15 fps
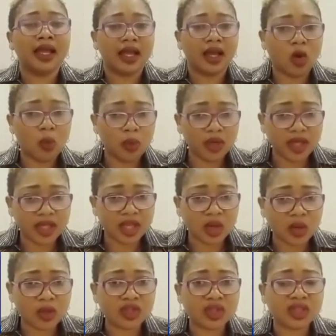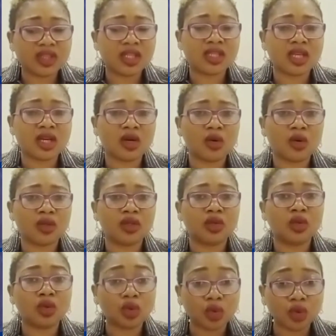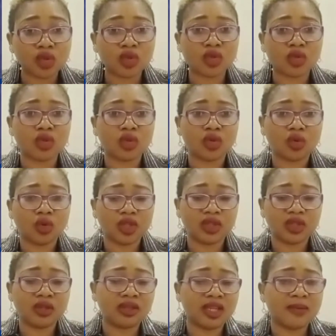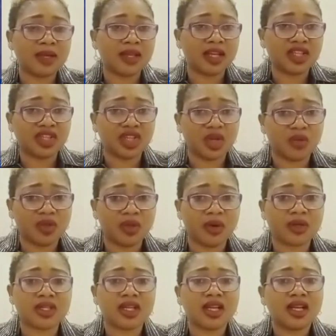Open-ended question is the second good question type that I shared with us.